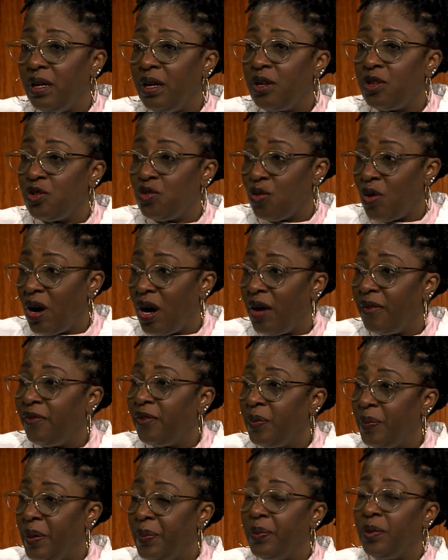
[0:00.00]
a draw
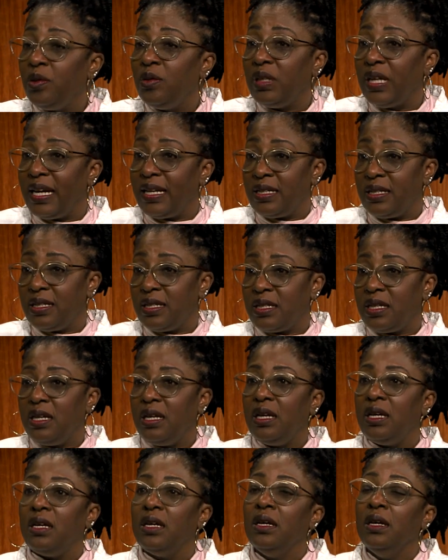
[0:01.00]
for people who like to ski.